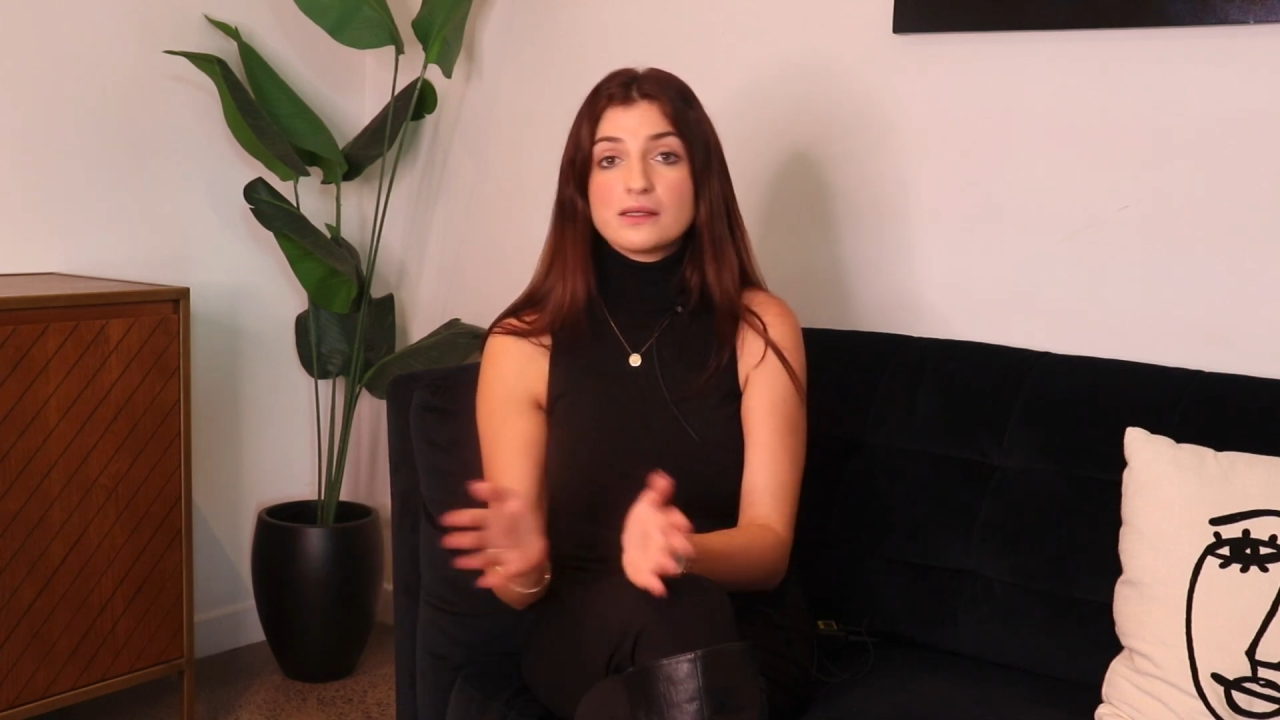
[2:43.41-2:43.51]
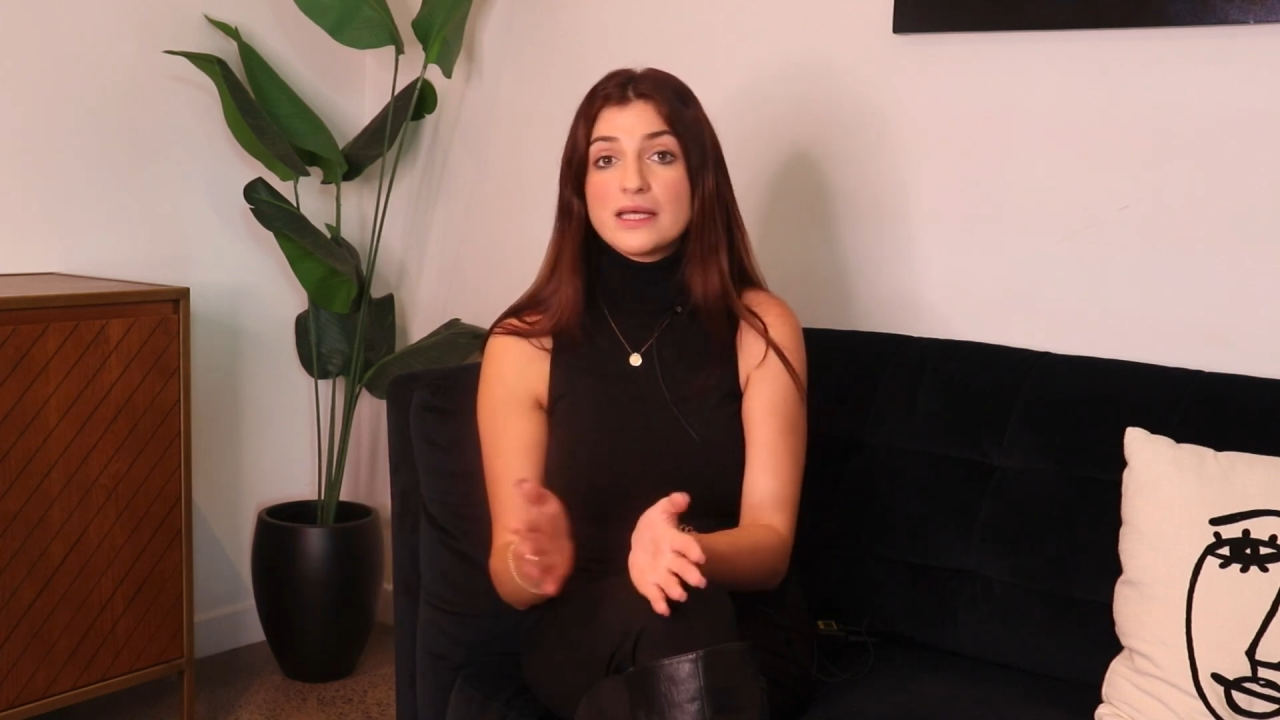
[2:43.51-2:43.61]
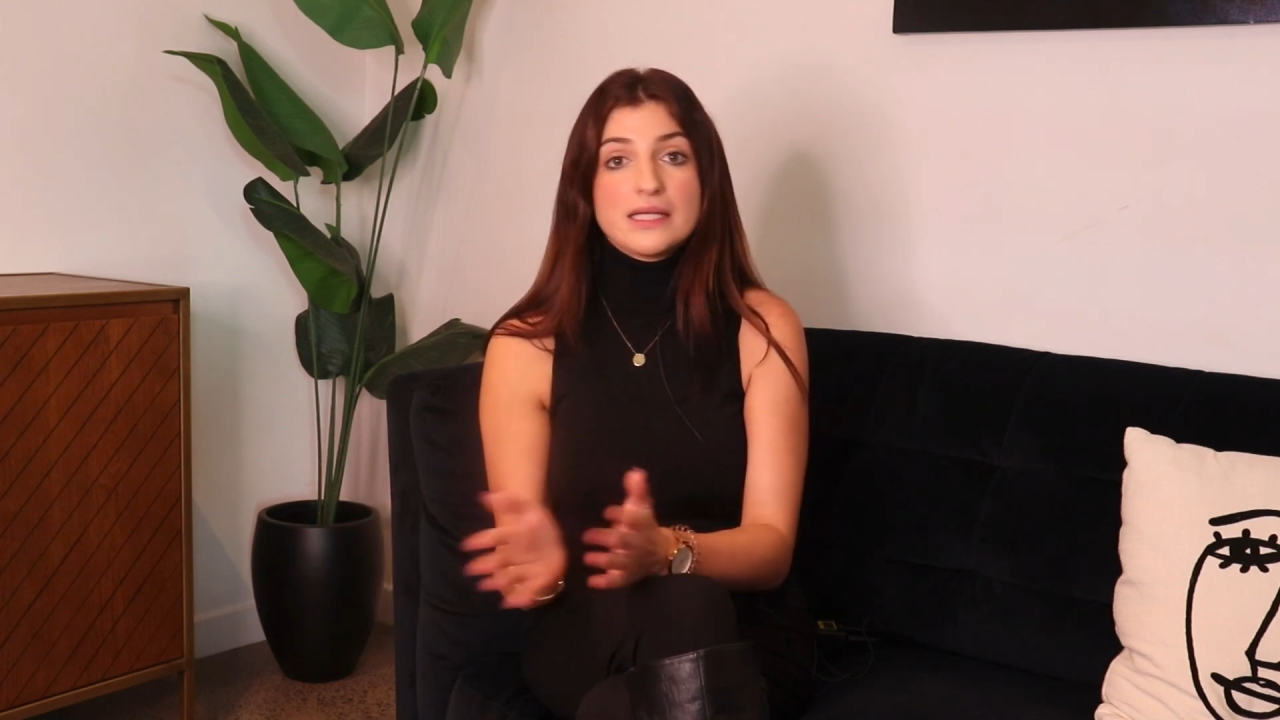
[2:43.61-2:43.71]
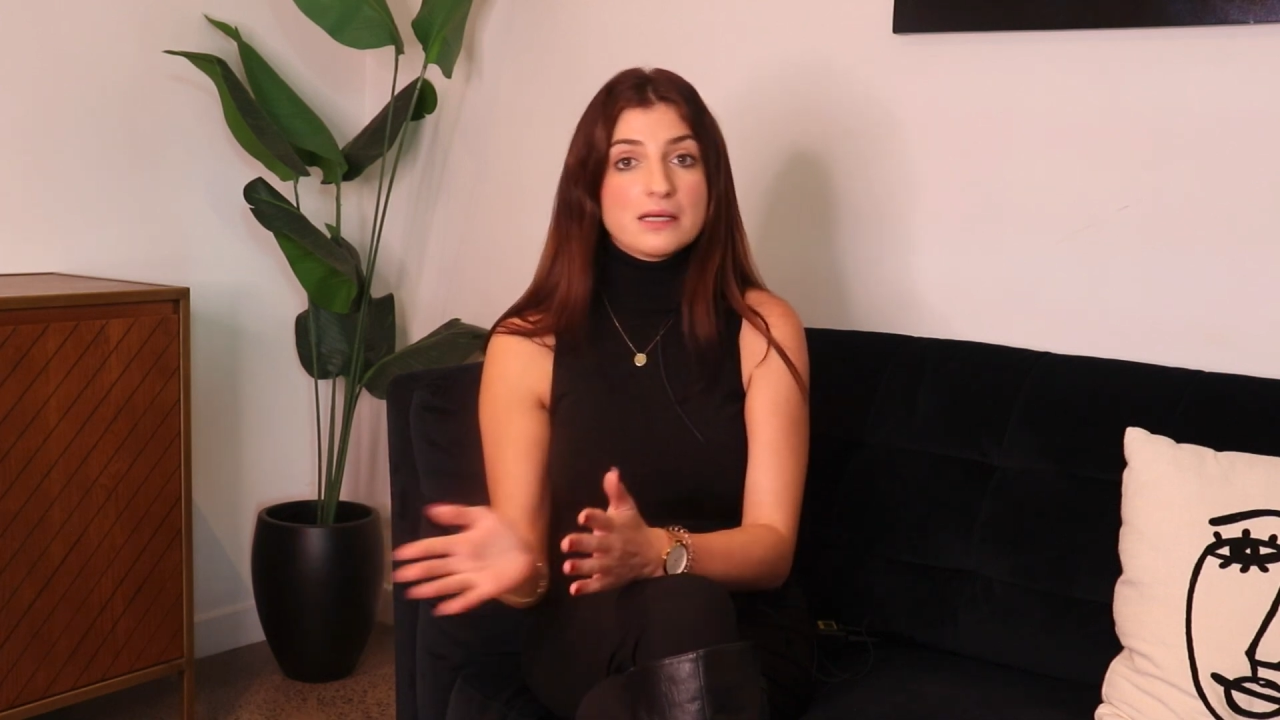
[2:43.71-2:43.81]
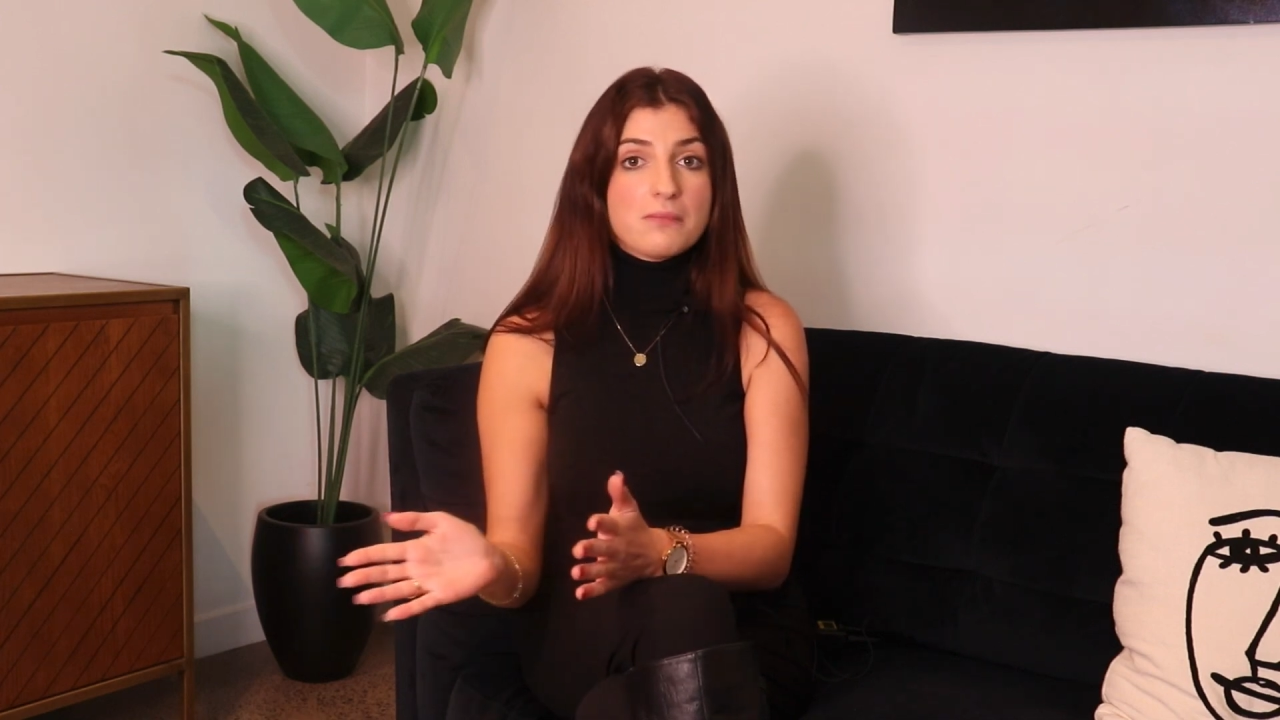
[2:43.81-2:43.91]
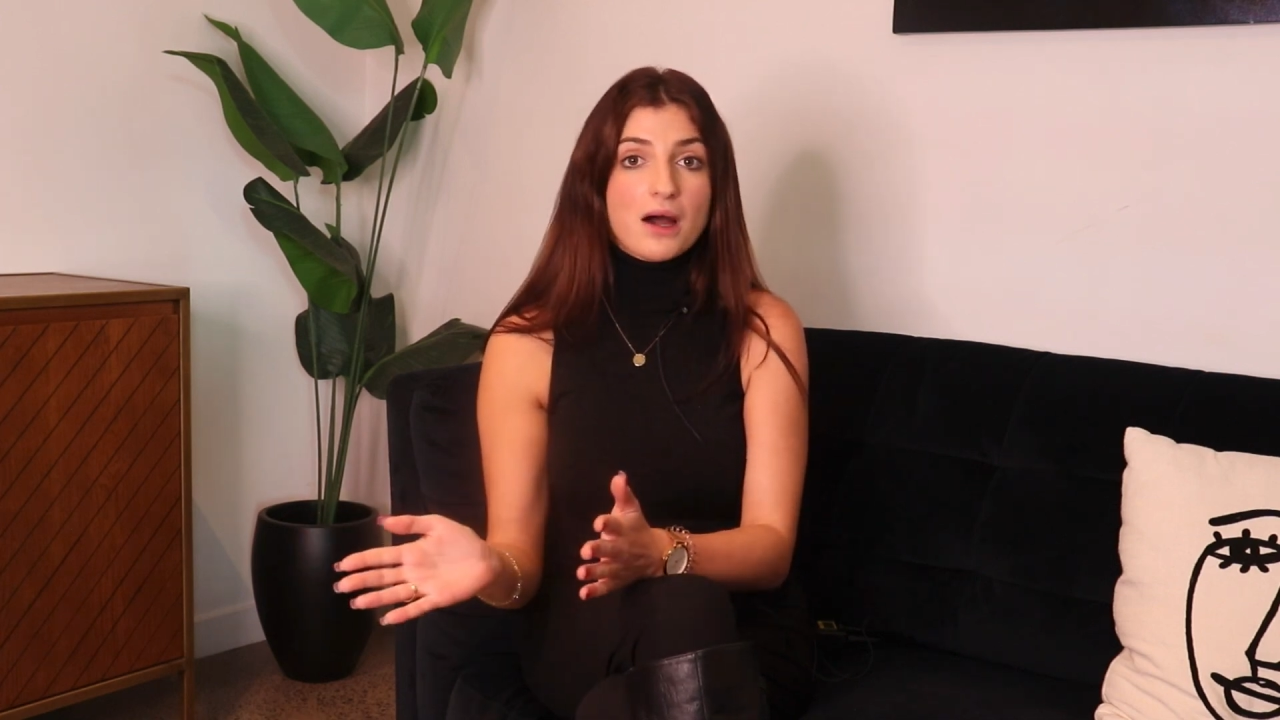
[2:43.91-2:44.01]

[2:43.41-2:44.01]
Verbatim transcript: leading